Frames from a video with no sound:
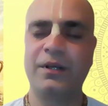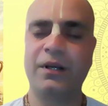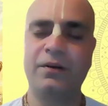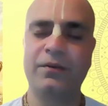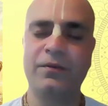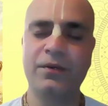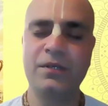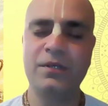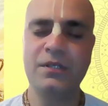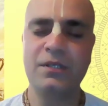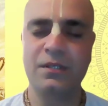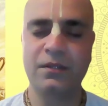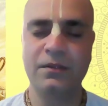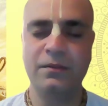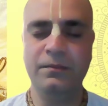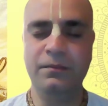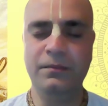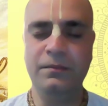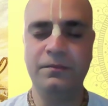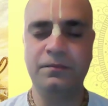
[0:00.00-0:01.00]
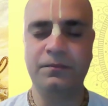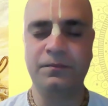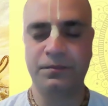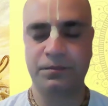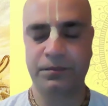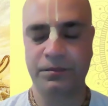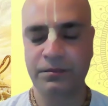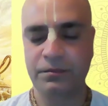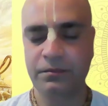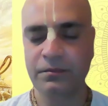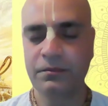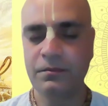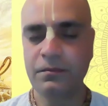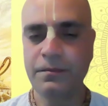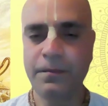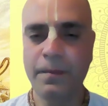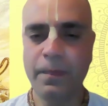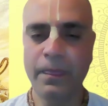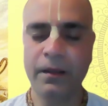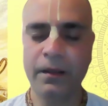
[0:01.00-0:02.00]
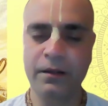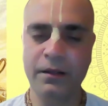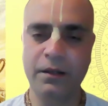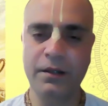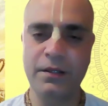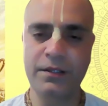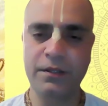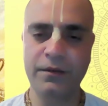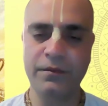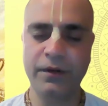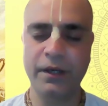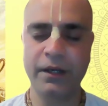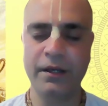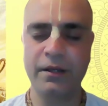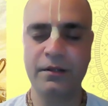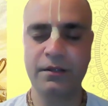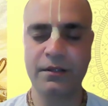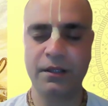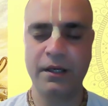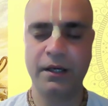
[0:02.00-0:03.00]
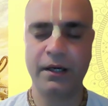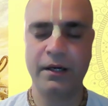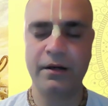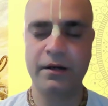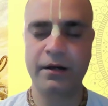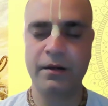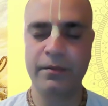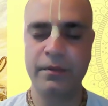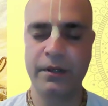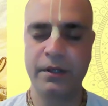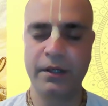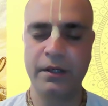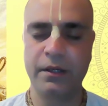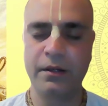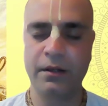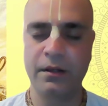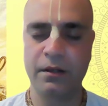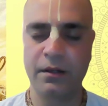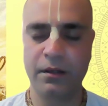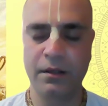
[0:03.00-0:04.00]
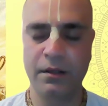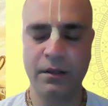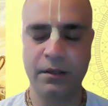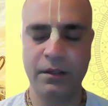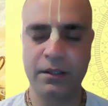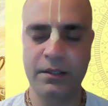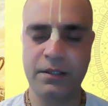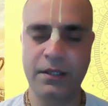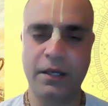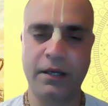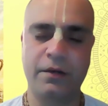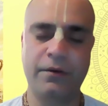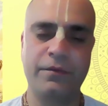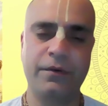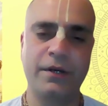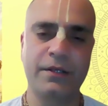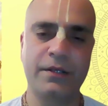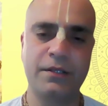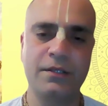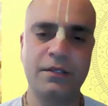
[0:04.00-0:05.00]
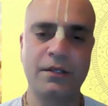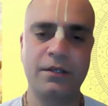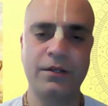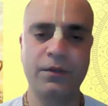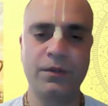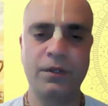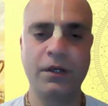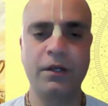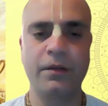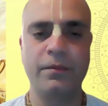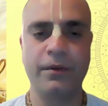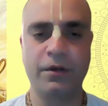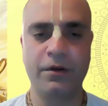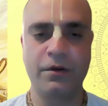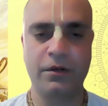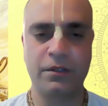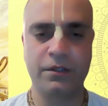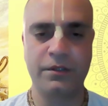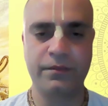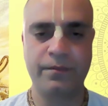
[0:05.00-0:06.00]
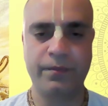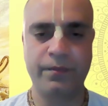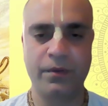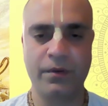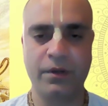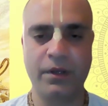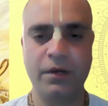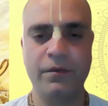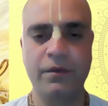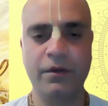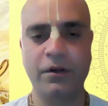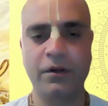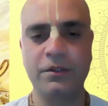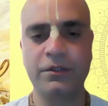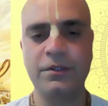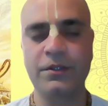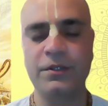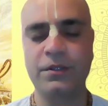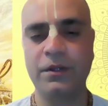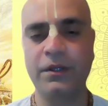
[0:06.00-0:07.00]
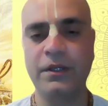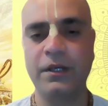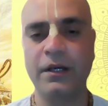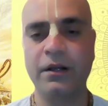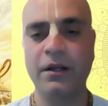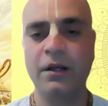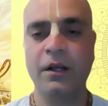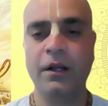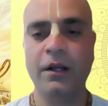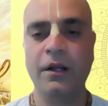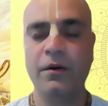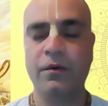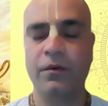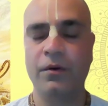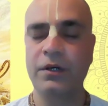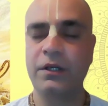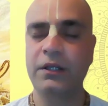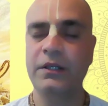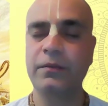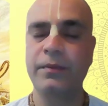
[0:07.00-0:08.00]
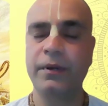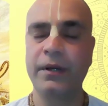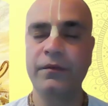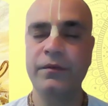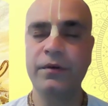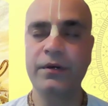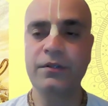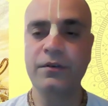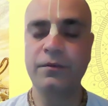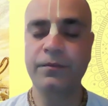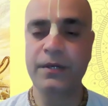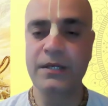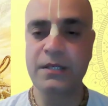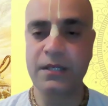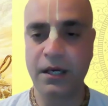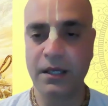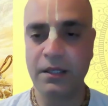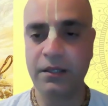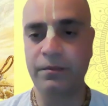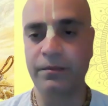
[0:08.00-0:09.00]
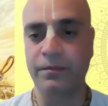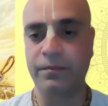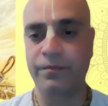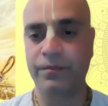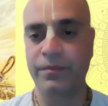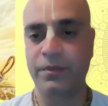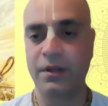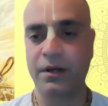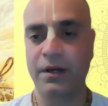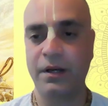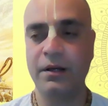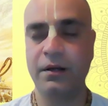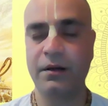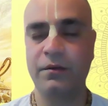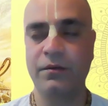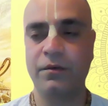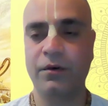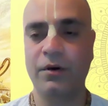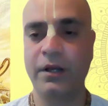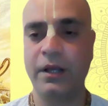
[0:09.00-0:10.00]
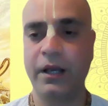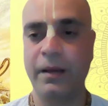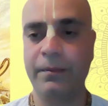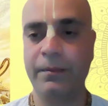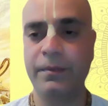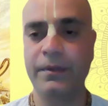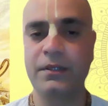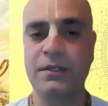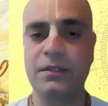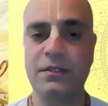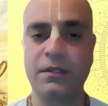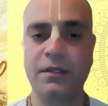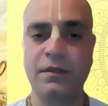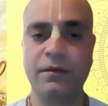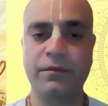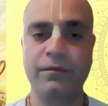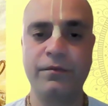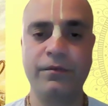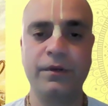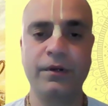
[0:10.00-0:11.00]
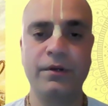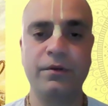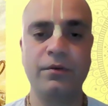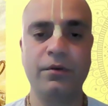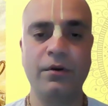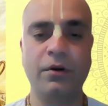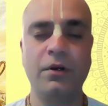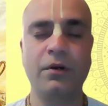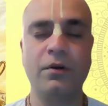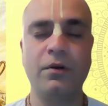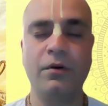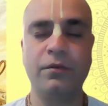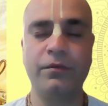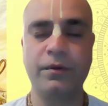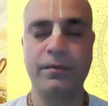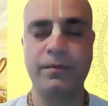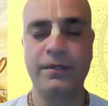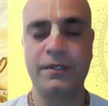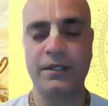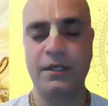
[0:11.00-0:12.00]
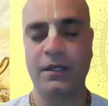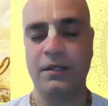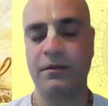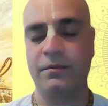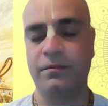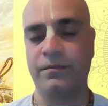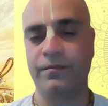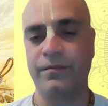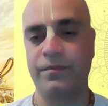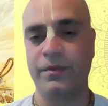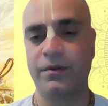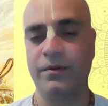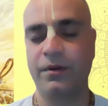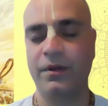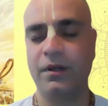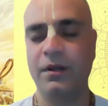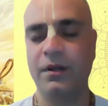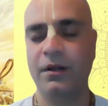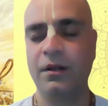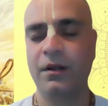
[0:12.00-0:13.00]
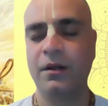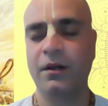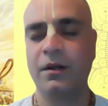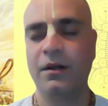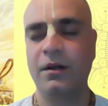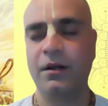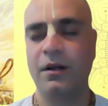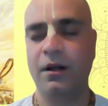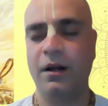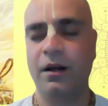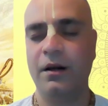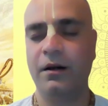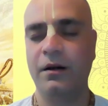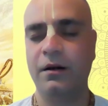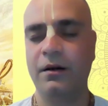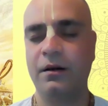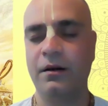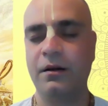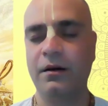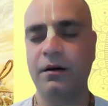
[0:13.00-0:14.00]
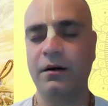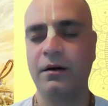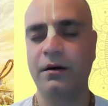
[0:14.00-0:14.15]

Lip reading: that was the reason why Krishna had recommended the sacrifices unto the demigods. Okay? And we also saw that what are the benefits of prasadam, right? What happens if we do not offer prasadam? Okay, and